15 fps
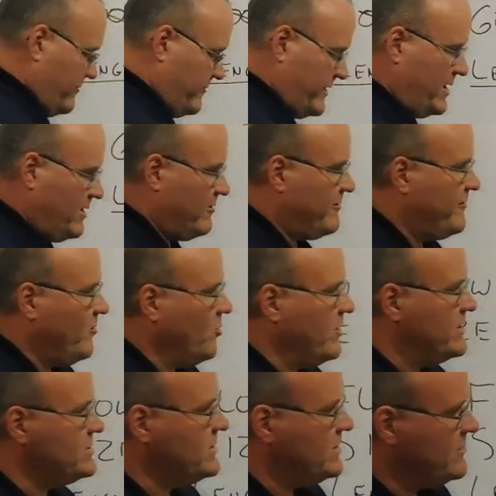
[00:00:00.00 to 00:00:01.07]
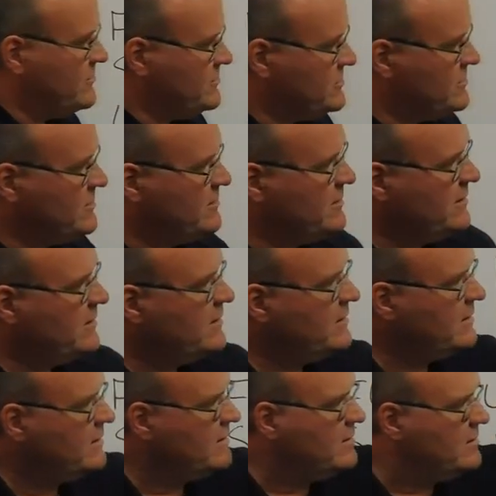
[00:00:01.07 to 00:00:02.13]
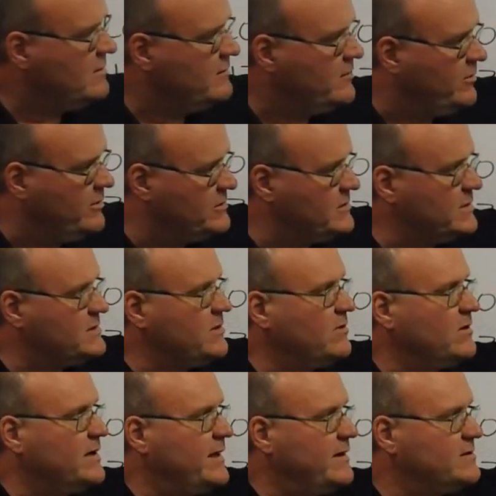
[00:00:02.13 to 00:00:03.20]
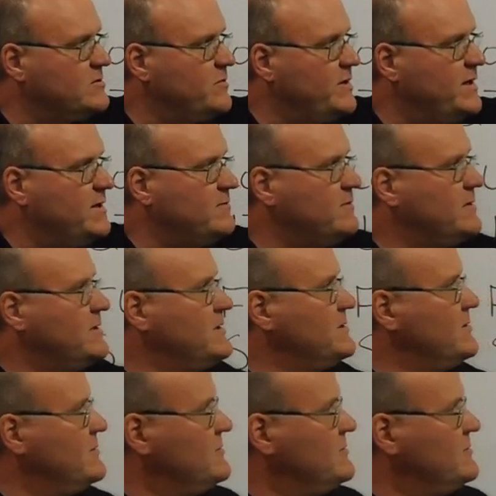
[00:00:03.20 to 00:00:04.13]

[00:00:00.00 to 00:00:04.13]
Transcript: feet of four inch hose flowing 600 gallons a minute. So